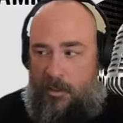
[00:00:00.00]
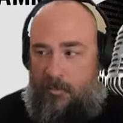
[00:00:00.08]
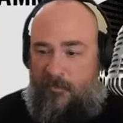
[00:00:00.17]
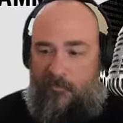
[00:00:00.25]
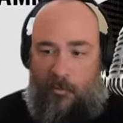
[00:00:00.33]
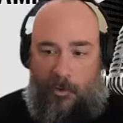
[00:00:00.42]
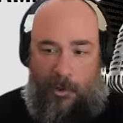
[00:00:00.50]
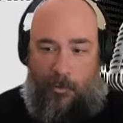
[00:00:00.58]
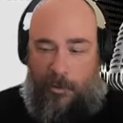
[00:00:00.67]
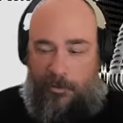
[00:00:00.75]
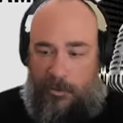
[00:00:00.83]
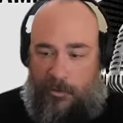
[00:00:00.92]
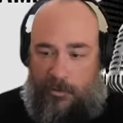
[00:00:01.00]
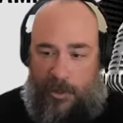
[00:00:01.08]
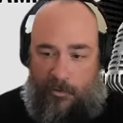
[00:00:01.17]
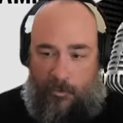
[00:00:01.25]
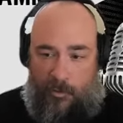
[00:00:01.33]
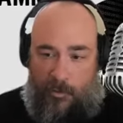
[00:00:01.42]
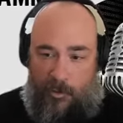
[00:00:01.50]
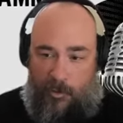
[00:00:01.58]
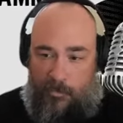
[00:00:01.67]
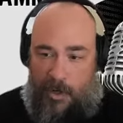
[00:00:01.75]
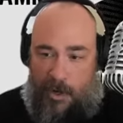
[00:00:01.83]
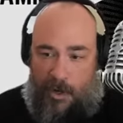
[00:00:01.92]
before I walked into that
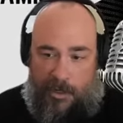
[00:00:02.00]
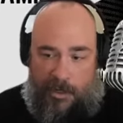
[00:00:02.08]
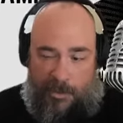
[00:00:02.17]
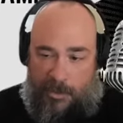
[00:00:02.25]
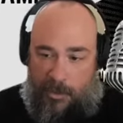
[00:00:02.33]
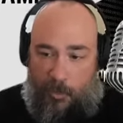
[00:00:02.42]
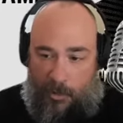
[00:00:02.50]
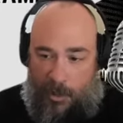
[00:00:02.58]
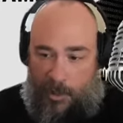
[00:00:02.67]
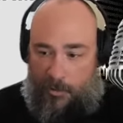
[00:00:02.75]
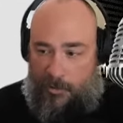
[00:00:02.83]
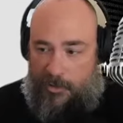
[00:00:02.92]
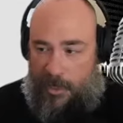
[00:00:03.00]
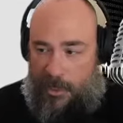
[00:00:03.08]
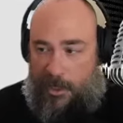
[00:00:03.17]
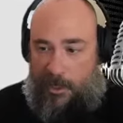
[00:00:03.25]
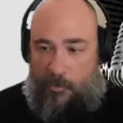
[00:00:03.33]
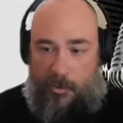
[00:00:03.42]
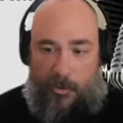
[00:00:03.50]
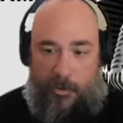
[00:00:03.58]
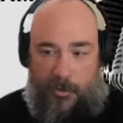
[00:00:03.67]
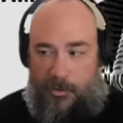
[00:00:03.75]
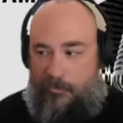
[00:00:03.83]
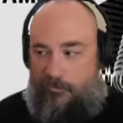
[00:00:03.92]
room, somewhere else, I
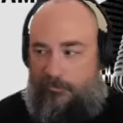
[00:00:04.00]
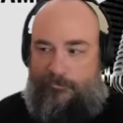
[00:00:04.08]
was,